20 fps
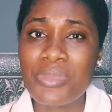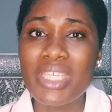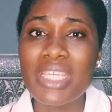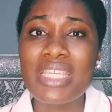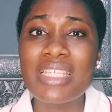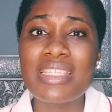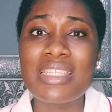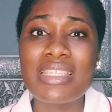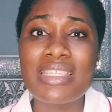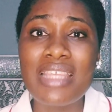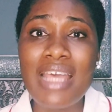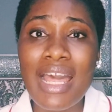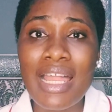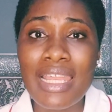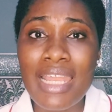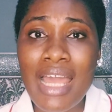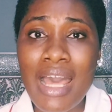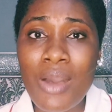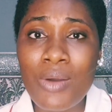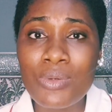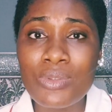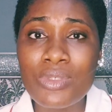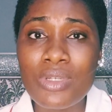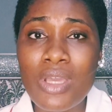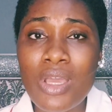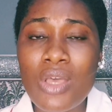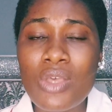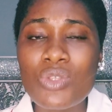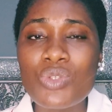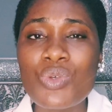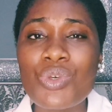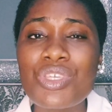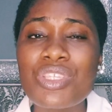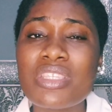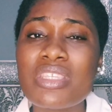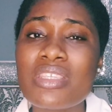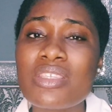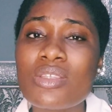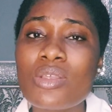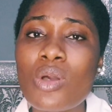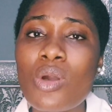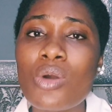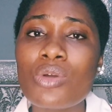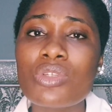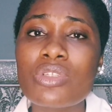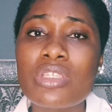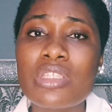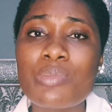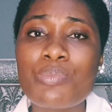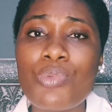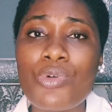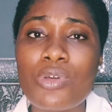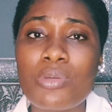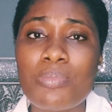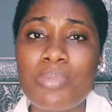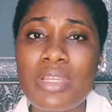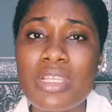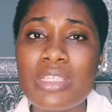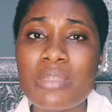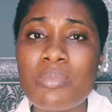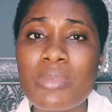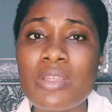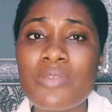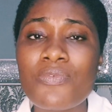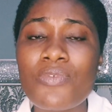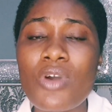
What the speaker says: It is allowed. So it is called spoke placement.